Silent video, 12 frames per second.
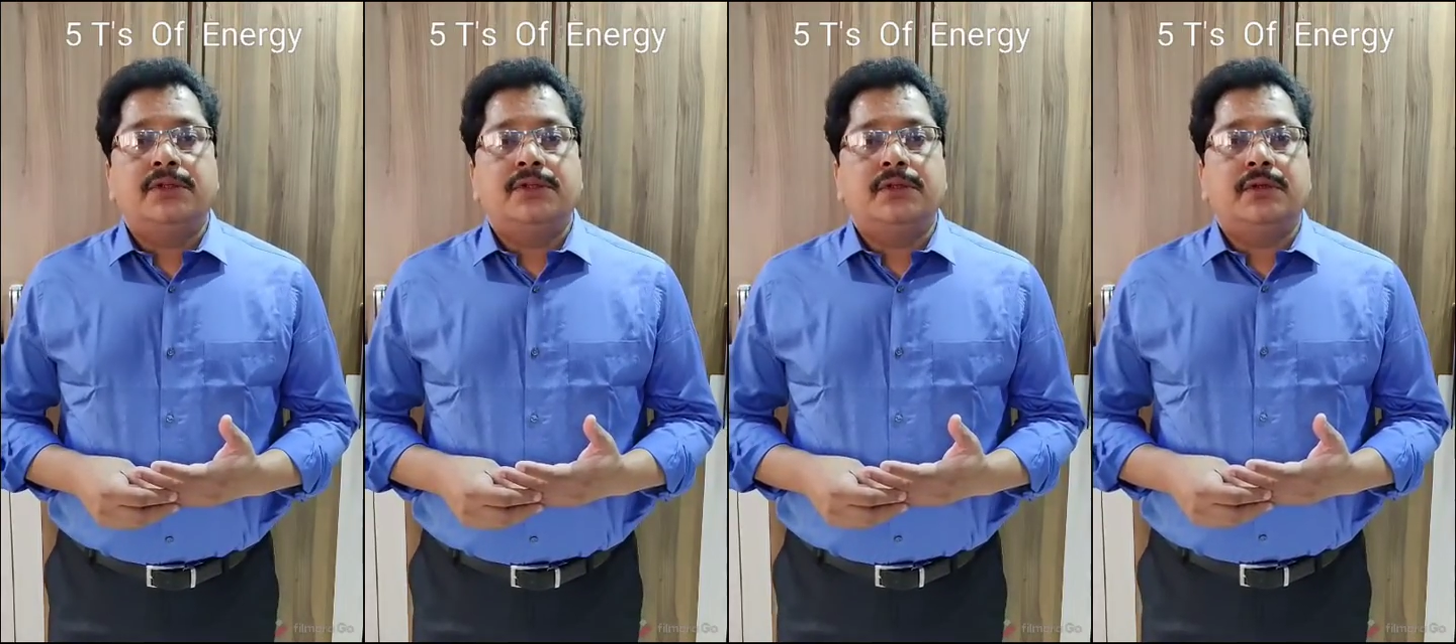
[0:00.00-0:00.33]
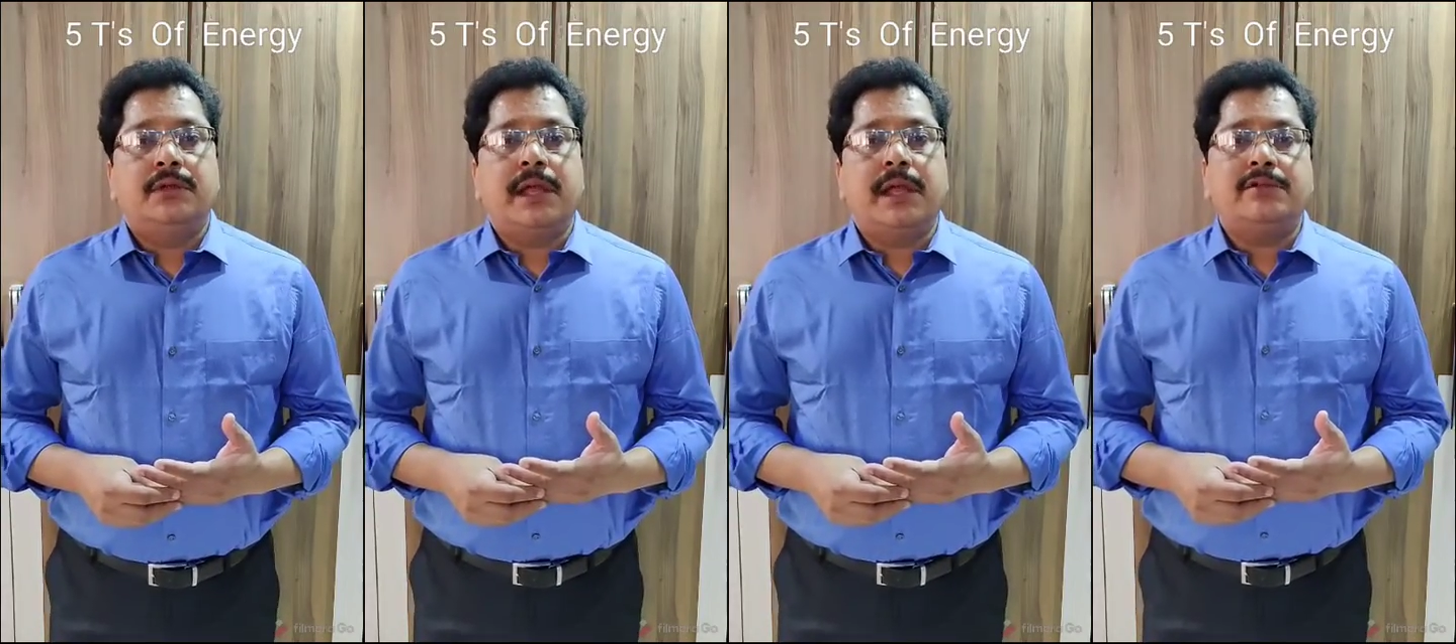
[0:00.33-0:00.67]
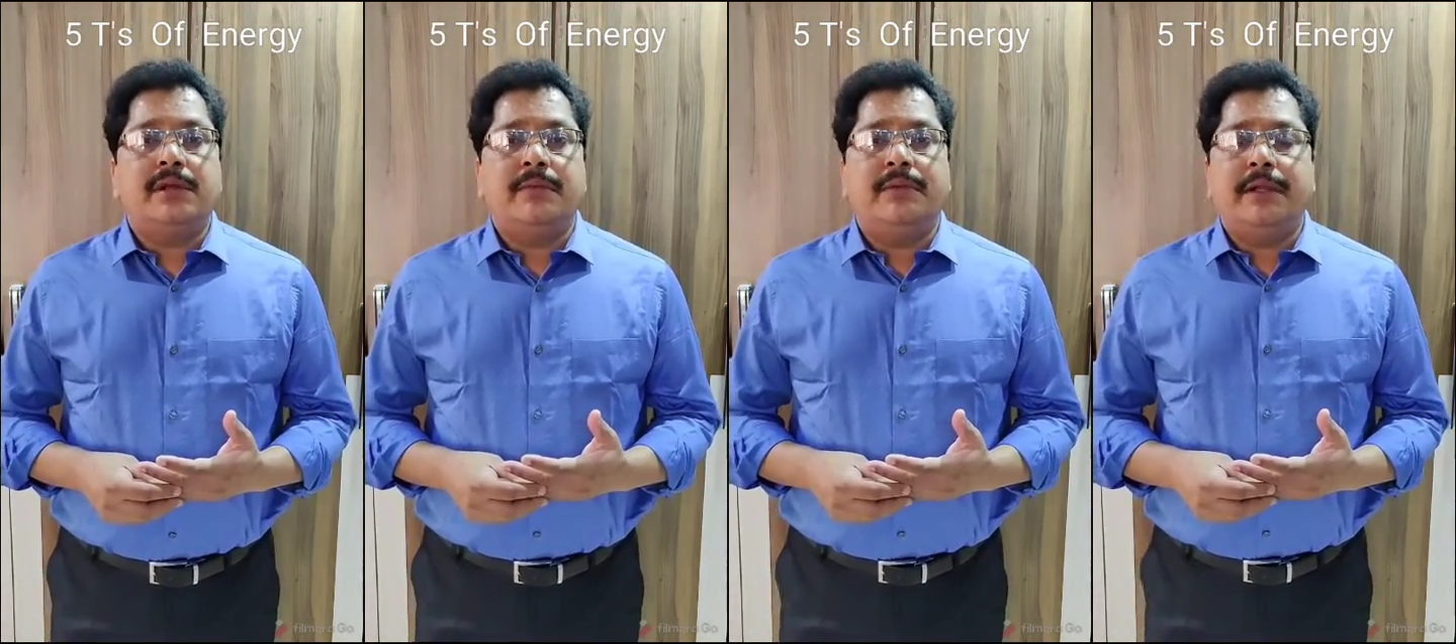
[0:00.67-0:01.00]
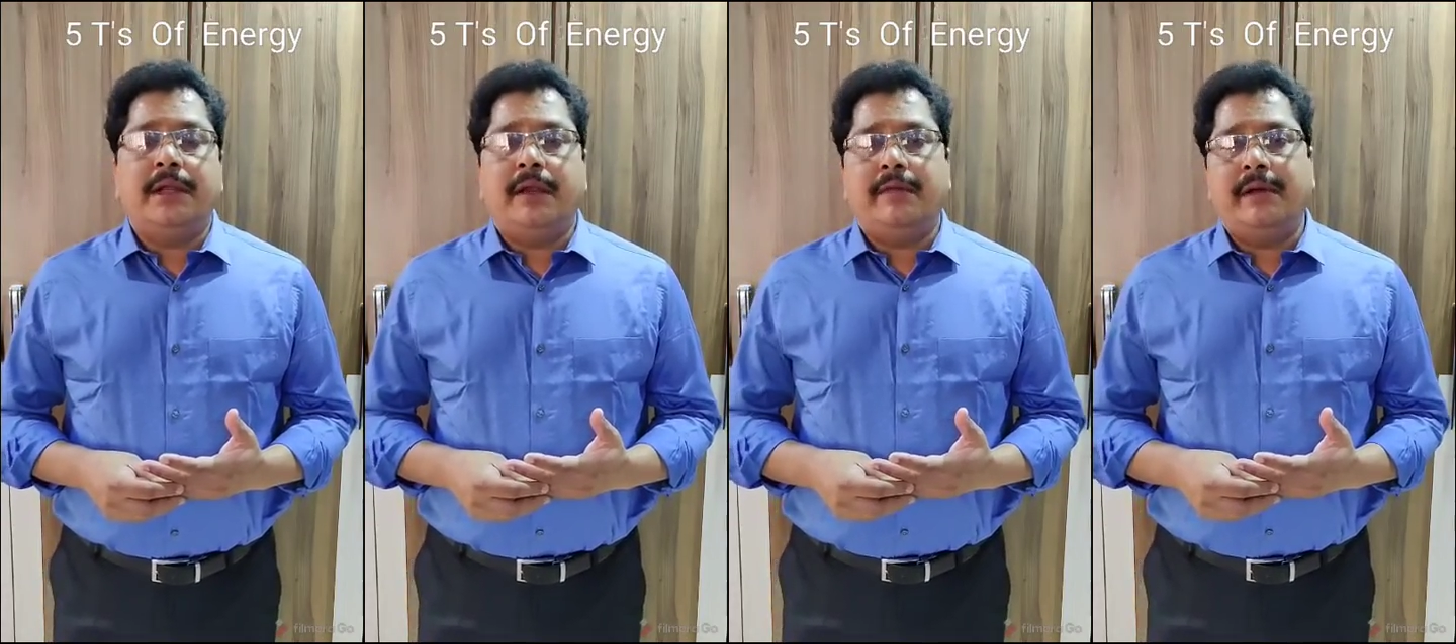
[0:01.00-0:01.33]
So that's why
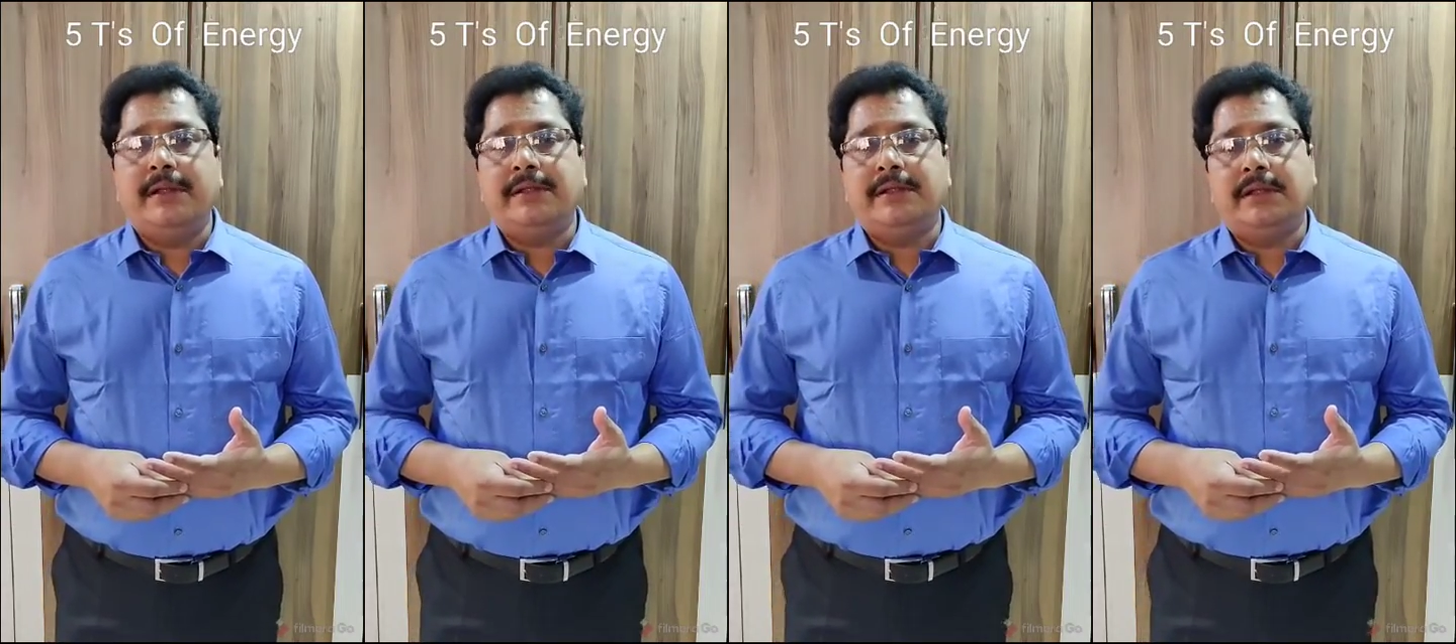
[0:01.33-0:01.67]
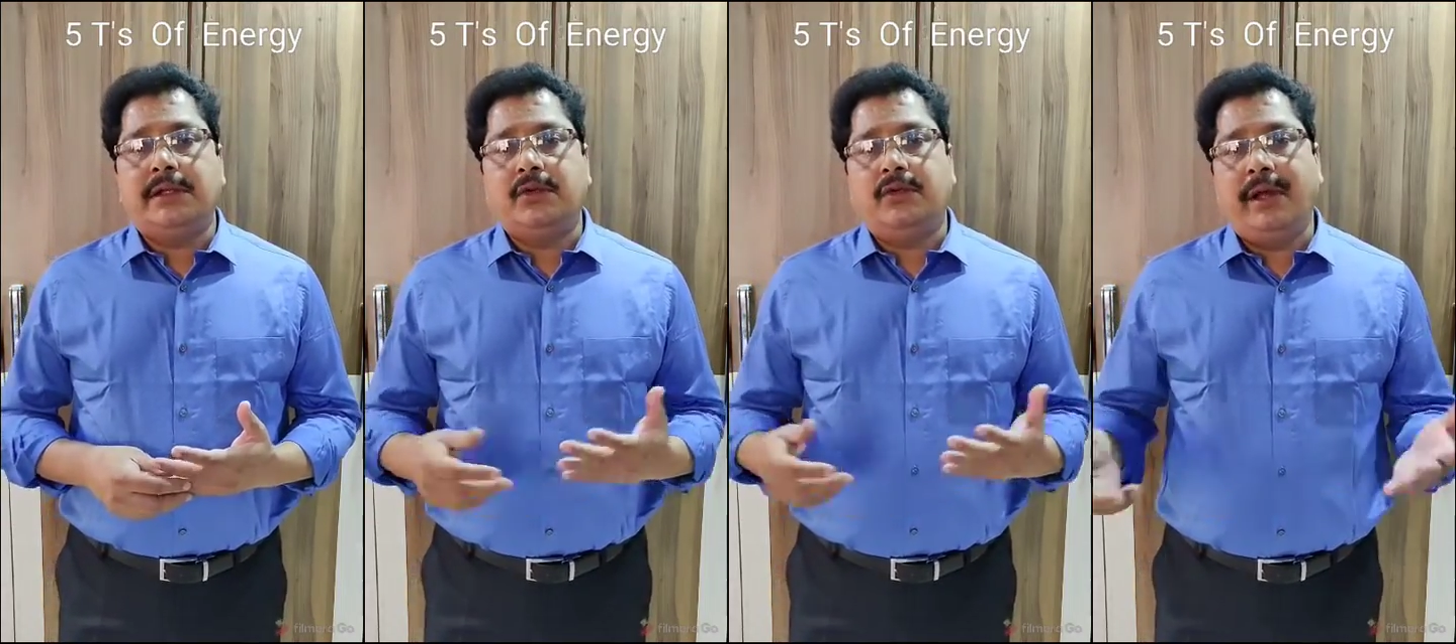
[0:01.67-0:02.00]
for the advanced surgery